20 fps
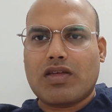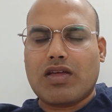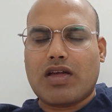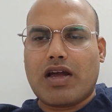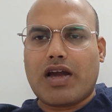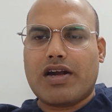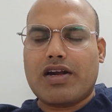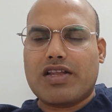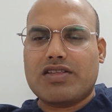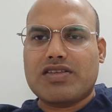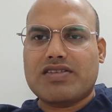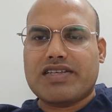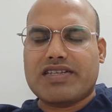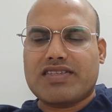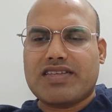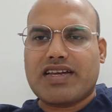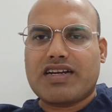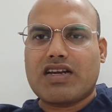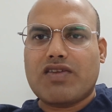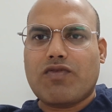and this is
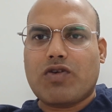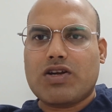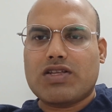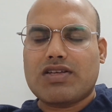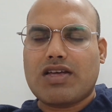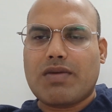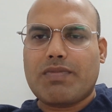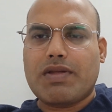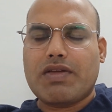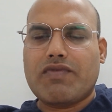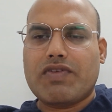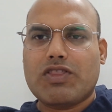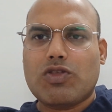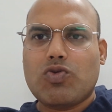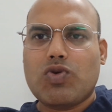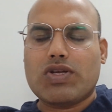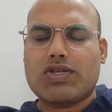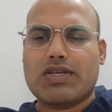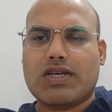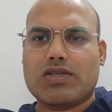exactly what is happening with
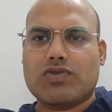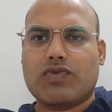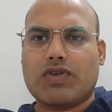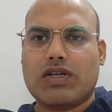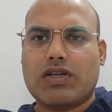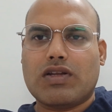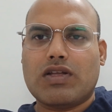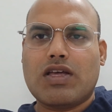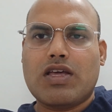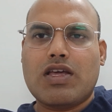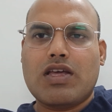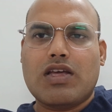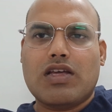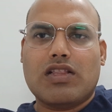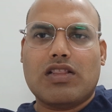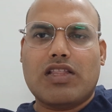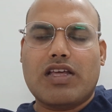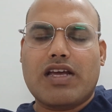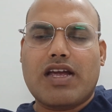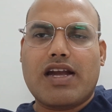US as well.
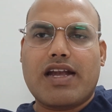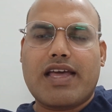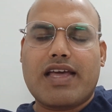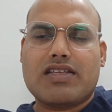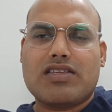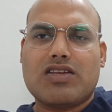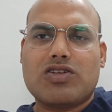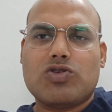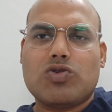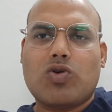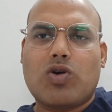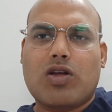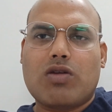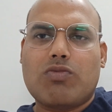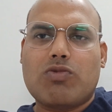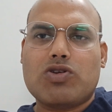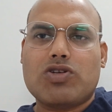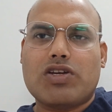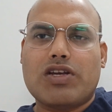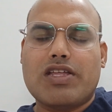They get access to
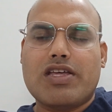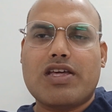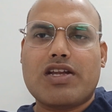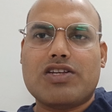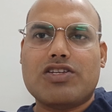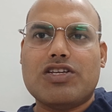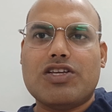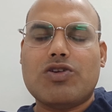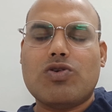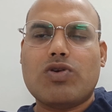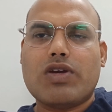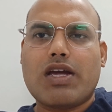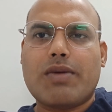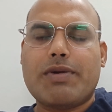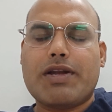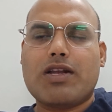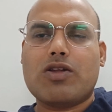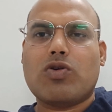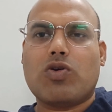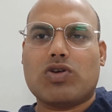almost near zero
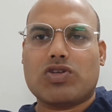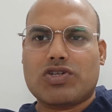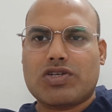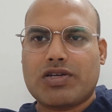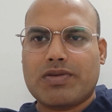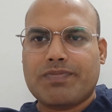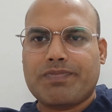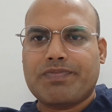capital cost.